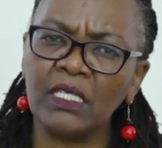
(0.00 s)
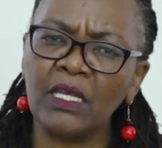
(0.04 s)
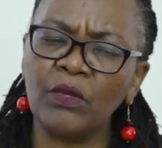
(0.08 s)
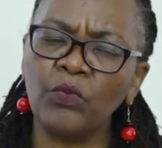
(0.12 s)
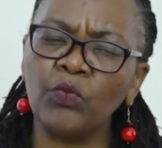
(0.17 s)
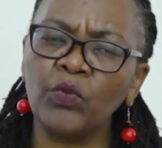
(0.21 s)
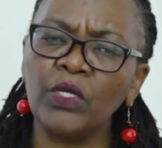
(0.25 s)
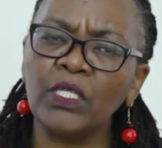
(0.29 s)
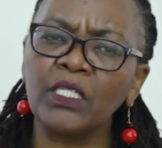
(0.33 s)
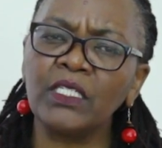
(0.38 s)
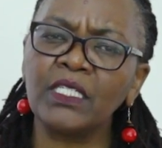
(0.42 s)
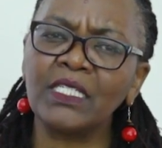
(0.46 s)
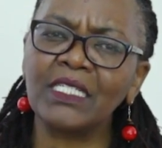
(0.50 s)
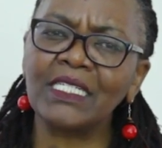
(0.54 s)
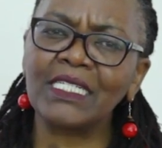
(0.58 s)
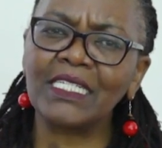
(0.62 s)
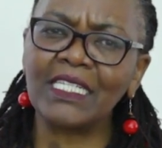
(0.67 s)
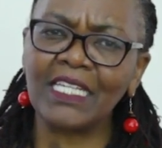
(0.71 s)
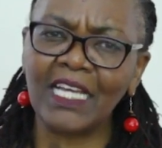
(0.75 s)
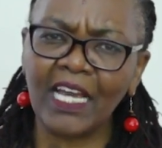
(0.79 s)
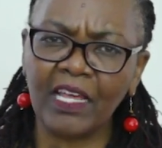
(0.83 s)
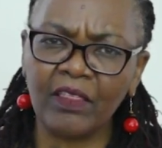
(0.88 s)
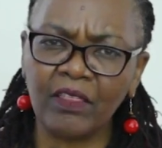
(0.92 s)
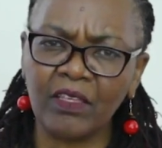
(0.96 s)
they will
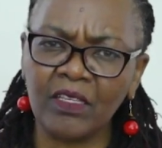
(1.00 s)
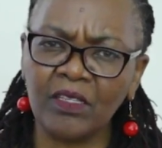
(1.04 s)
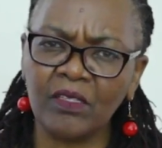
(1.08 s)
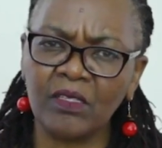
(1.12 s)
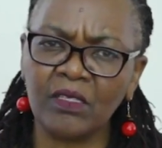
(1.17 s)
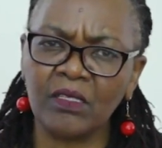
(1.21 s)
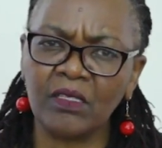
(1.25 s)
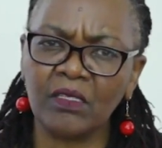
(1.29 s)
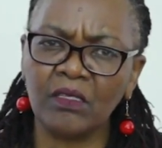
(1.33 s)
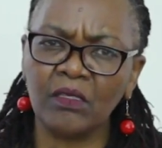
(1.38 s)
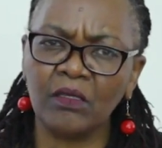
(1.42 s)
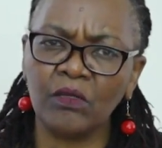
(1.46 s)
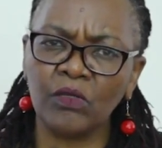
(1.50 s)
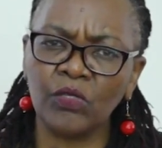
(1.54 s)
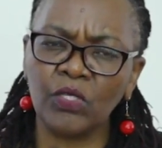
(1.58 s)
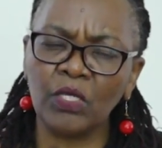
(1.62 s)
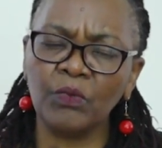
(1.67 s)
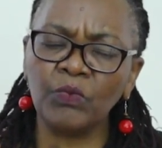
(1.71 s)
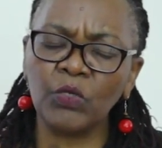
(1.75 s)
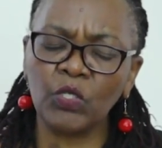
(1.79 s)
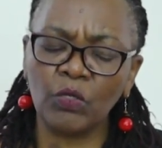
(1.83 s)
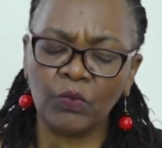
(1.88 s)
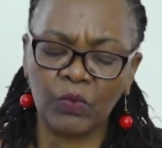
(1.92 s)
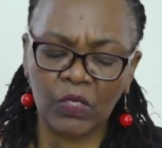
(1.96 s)
trigger these
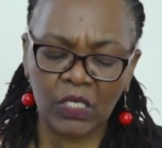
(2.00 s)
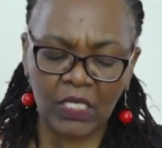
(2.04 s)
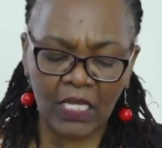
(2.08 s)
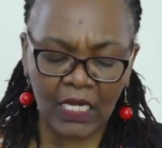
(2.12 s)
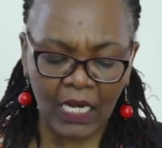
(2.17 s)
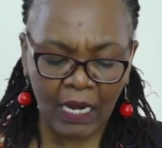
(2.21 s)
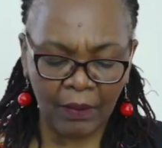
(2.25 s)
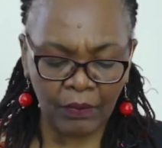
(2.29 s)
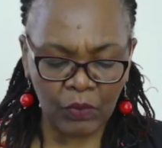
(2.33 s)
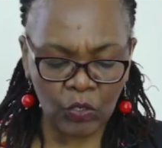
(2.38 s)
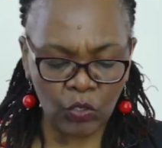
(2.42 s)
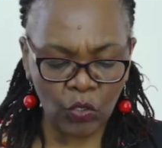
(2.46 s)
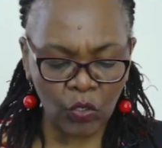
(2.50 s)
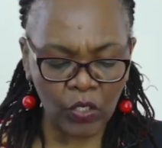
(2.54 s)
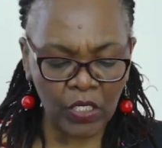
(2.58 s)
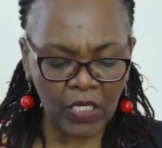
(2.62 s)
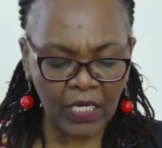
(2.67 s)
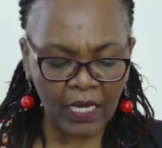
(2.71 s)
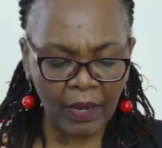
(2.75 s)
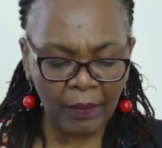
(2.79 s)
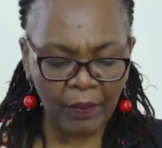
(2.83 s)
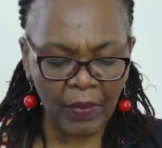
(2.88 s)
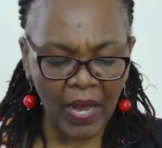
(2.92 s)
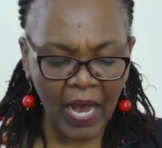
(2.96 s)
symptoms that I'm
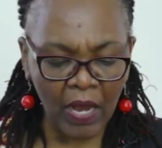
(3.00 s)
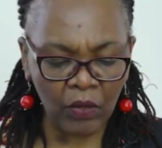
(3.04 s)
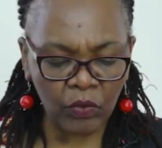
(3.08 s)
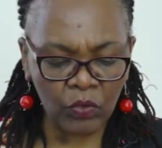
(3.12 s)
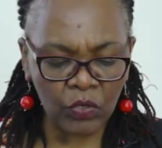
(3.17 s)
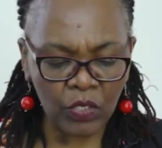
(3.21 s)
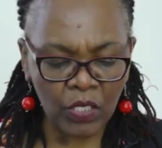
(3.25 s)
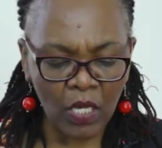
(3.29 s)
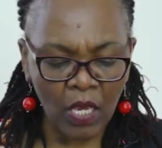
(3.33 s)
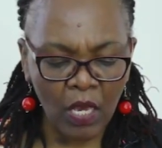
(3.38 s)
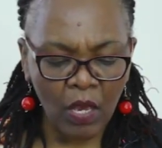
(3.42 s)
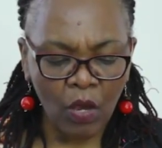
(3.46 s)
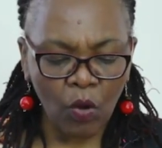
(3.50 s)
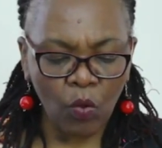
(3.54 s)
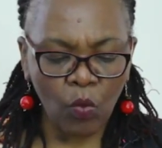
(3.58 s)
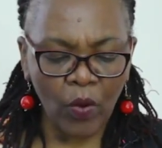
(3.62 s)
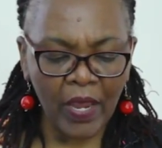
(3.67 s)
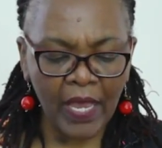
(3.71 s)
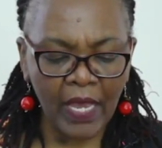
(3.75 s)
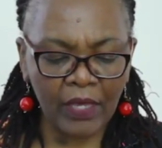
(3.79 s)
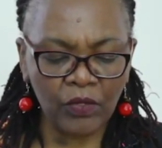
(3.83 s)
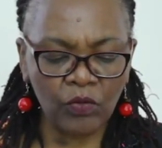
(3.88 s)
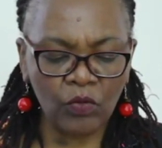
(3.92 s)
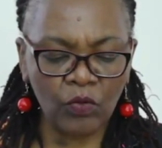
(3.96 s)
talking about,
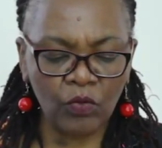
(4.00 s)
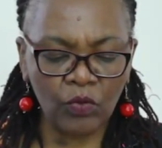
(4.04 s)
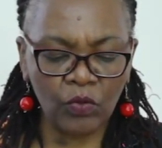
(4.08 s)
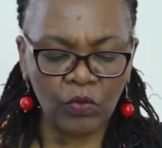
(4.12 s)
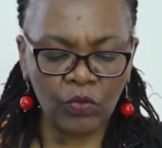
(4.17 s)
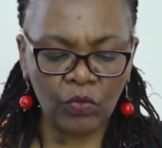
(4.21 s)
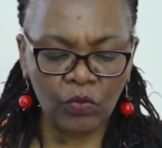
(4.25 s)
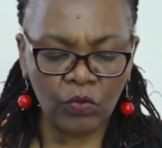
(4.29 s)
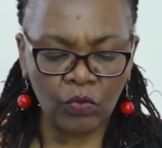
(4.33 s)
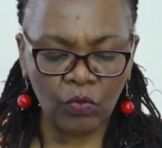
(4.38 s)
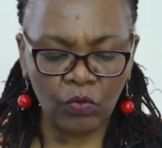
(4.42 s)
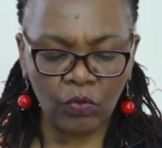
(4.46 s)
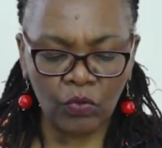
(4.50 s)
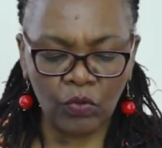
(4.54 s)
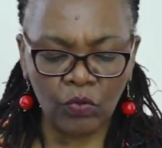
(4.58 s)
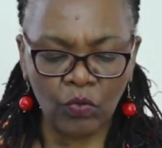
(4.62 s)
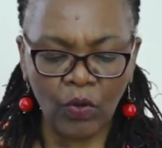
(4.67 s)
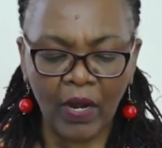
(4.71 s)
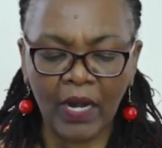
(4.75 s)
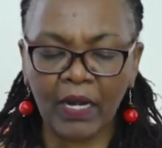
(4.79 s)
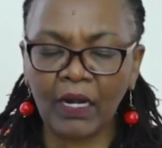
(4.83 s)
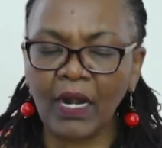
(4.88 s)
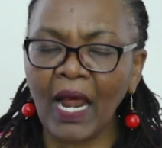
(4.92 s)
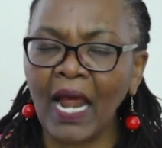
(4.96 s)
where
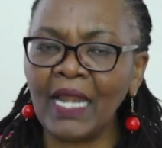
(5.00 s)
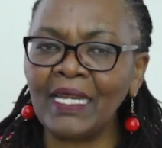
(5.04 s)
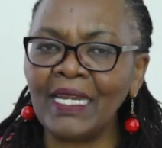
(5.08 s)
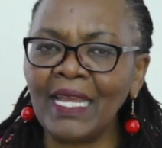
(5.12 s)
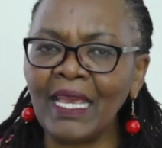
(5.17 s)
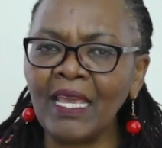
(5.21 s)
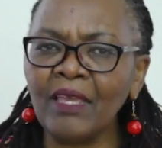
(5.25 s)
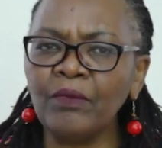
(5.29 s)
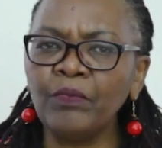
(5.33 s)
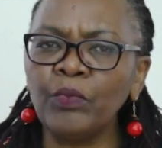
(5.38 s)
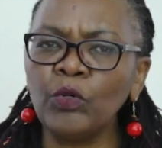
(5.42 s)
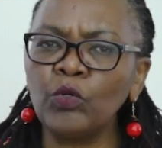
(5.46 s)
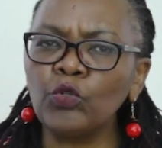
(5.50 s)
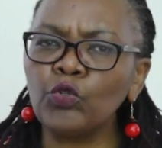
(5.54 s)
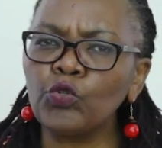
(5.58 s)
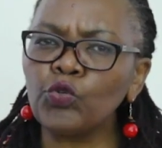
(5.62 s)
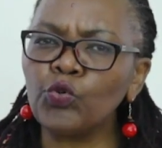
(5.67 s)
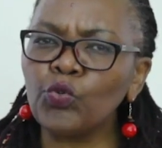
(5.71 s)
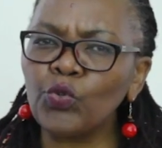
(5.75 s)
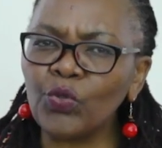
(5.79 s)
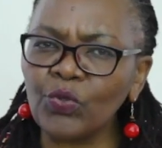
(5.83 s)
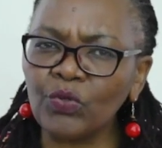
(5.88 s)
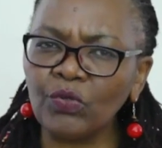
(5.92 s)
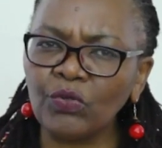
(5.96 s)
you are unable
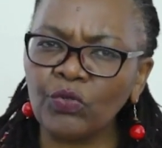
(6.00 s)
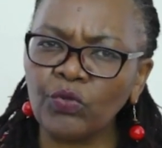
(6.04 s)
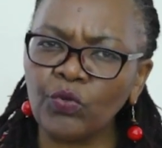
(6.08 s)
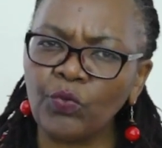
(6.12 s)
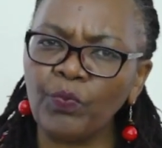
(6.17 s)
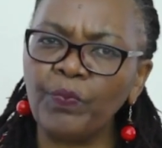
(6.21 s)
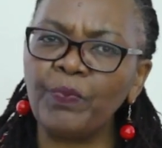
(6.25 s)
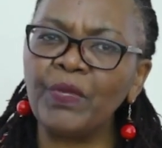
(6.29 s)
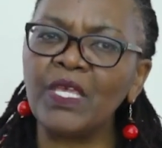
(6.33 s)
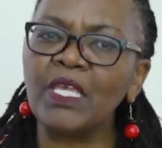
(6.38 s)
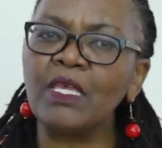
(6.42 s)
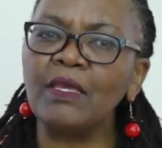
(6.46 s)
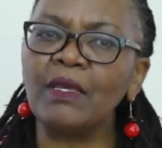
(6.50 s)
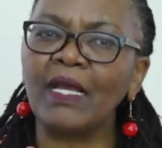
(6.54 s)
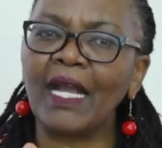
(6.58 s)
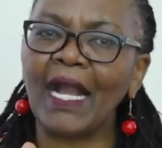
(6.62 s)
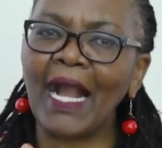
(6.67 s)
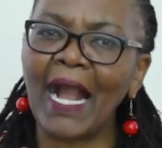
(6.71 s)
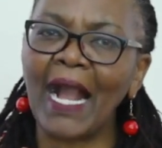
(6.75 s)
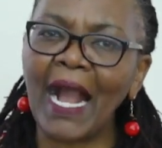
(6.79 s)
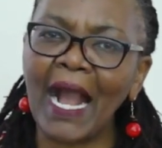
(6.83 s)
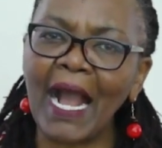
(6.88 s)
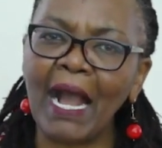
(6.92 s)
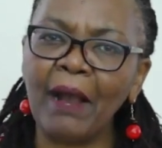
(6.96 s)
to be
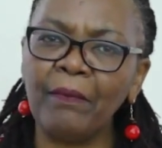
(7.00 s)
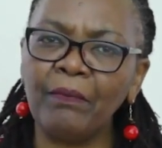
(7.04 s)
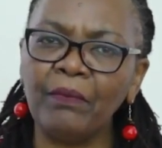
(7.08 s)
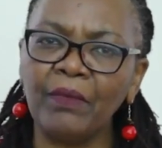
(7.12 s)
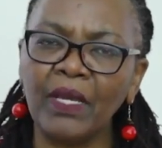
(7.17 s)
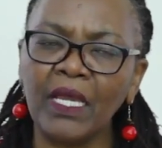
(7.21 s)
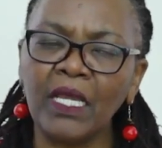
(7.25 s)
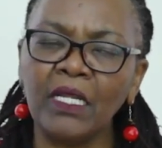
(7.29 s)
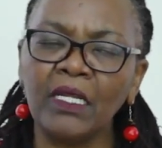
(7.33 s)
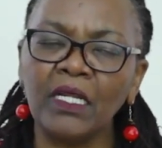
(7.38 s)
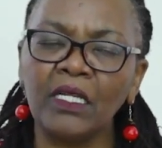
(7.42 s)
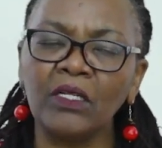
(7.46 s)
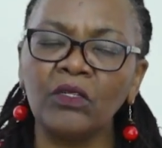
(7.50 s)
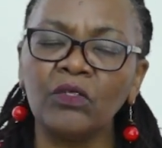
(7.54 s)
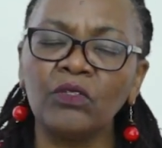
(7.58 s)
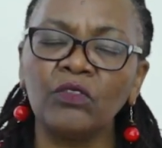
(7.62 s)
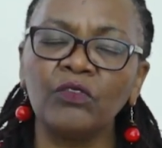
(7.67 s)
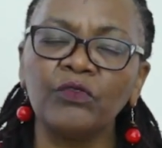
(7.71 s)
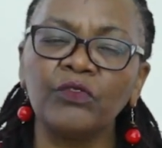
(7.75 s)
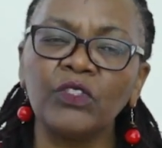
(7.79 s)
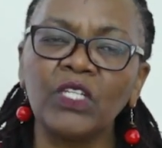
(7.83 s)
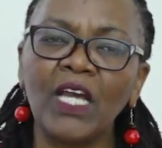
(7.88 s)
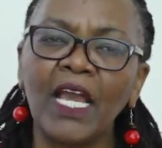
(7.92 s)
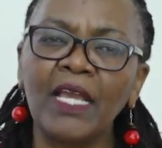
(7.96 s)
calm. And a lot
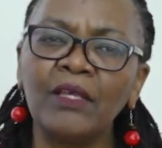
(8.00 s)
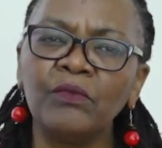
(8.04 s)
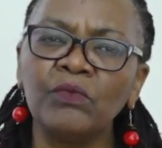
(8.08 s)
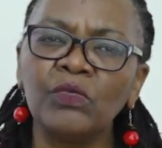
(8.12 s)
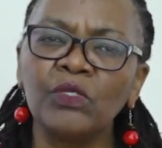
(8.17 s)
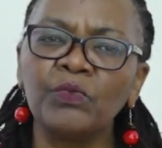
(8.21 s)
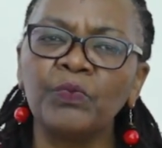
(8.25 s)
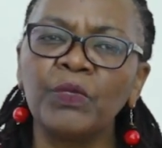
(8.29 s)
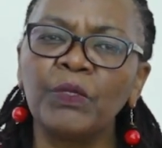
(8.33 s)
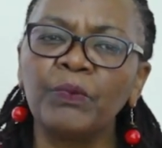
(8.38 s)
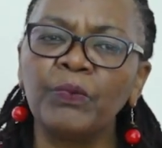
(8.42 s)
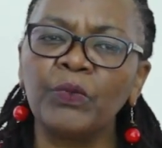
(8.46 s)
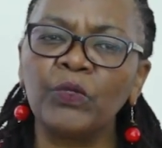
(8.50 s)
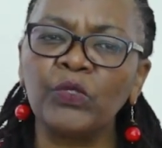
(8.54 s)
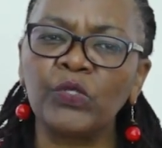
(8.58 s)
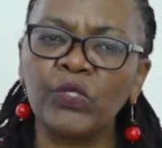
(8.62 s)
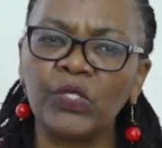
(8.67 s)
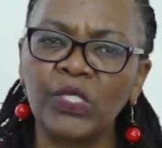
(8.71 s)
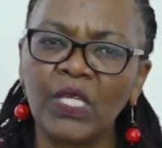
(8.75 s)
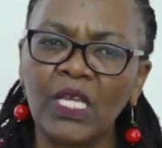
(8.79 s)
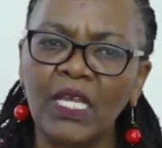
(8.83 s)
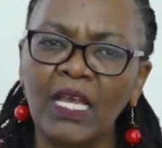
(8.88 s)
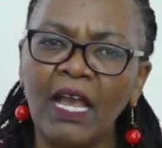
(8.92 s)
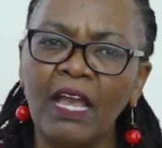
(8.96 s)
of times people
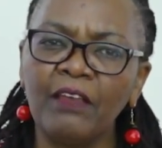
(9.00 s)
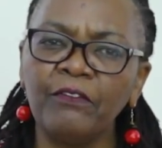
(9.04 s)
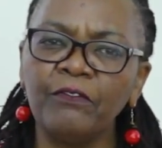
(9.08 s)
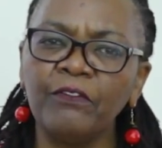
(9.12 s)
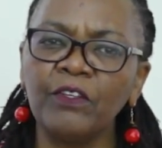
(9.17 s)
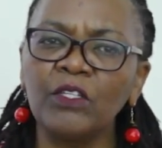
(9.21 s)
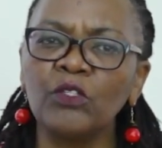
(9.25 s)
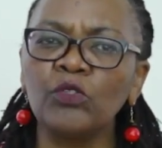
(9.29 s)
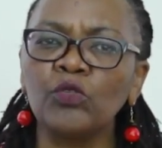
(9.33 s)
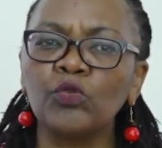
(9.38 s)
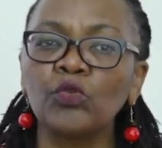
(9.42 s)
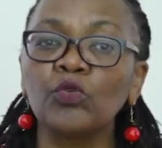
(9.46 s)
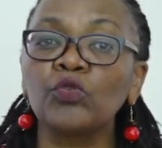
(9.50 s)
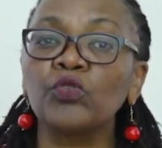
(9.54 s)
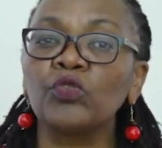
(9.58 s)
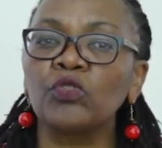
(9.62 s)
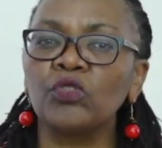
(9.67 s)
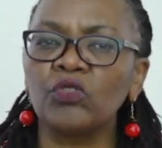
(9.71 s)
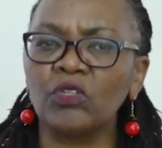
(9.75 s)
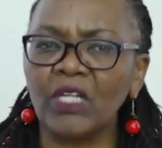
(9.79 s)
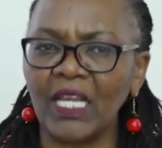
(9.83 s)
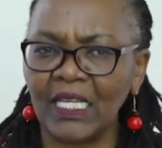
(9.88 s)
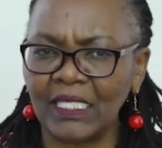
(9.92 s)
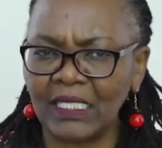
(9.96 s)
say, I feel so
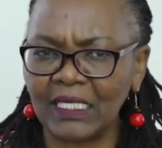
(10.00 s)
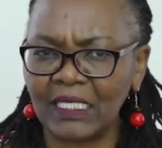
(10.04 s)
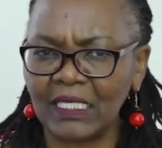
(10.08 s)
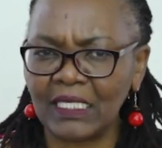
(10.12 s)
stressed.